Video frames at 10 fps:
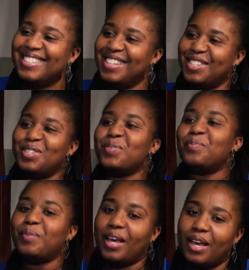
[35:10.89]
did you
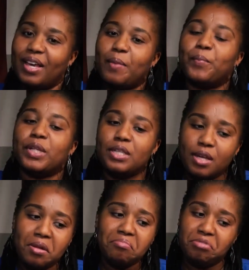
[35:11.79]
make? But
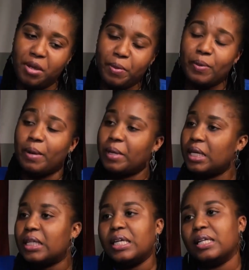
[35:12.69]
some people are
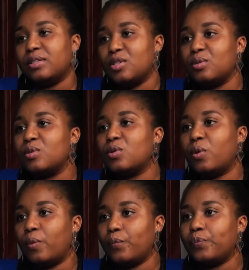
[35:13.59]
making the killing too.
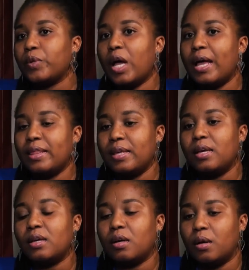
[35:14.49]
So I
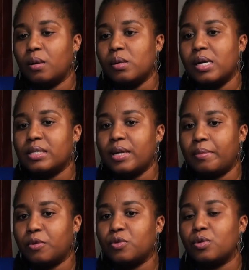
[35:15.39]
think as
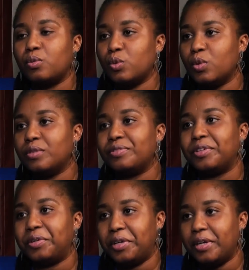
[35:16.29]
time goes on, we'll all
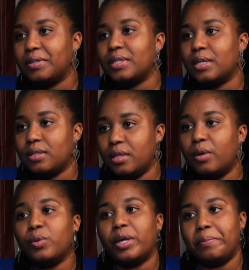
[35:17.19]
figure it out and
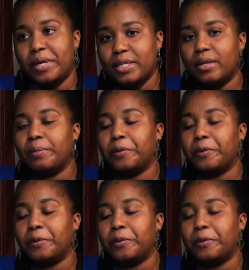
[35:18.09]
it will get better.